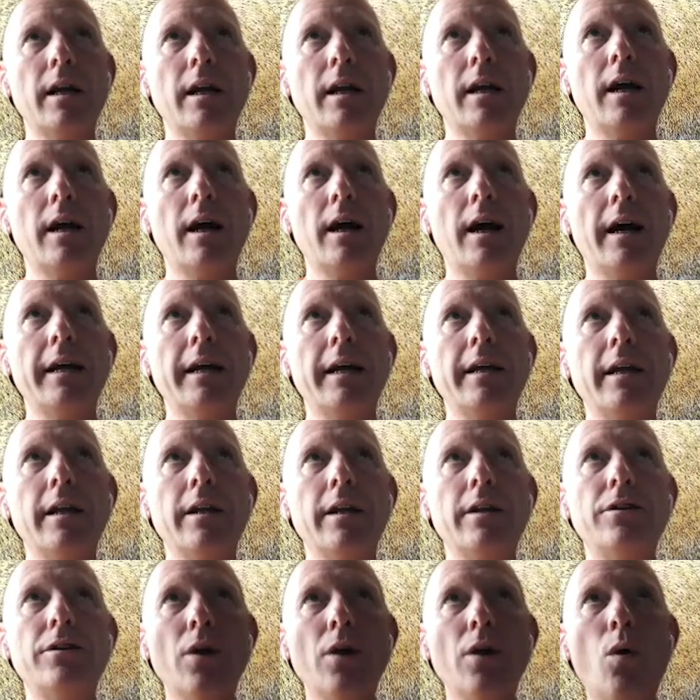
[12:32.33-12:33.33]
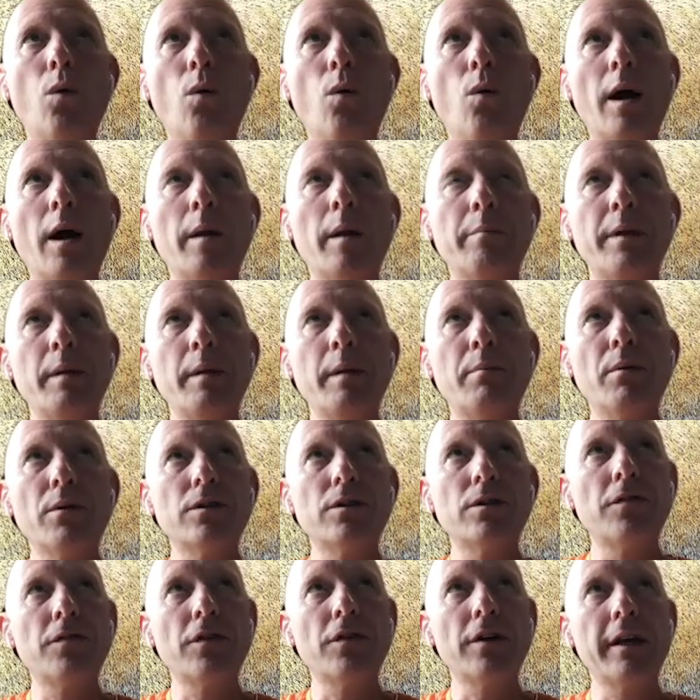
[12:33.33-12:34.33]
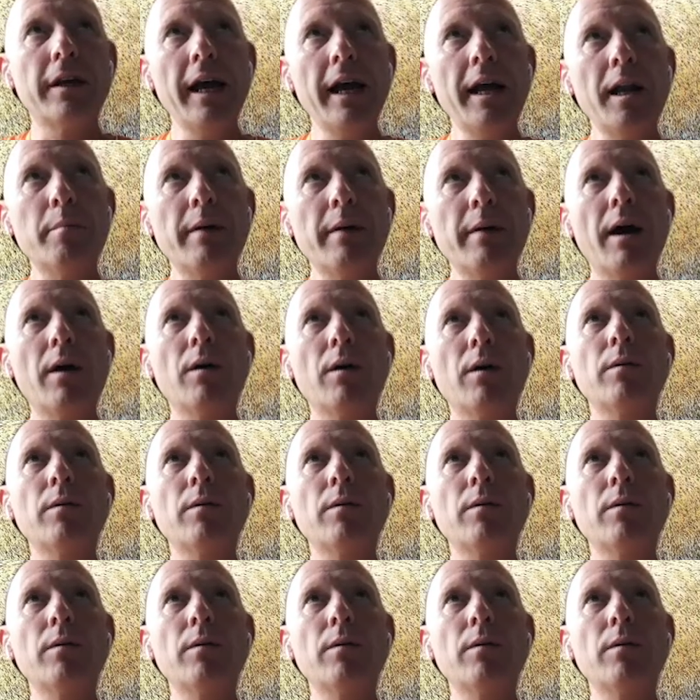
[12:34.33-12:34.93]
I don't want people to forget about,